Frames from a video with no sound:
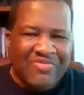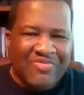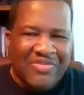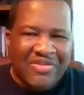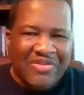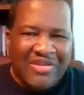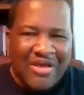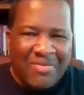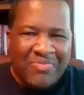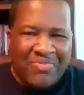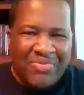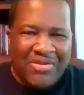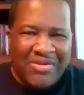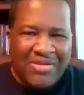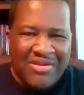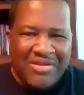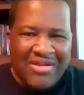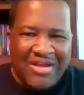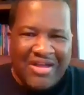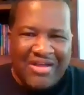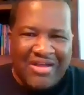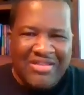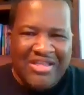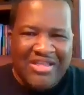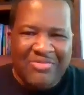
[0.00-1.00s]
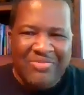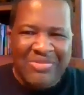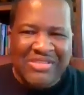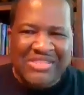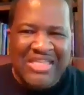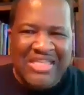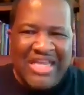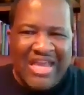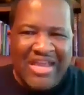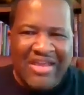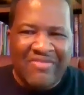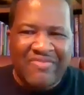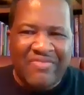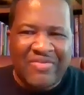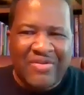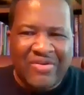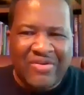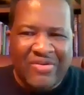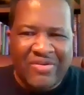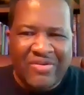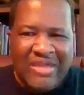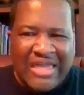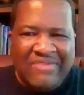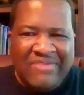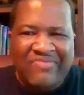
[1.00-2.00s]
of the company, I think it was Dave
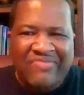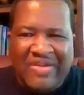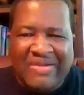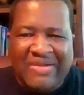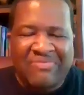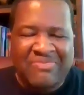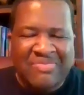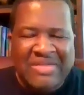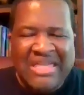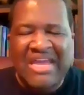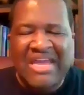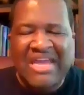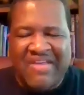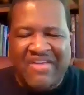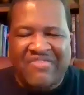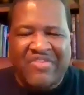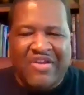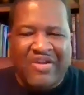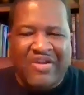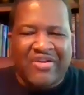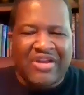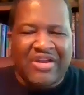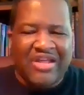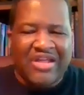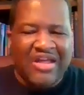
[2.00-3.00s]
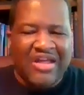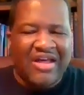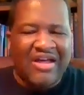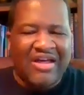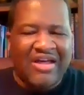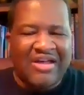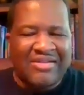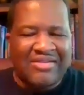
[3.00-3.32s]
and Faraday,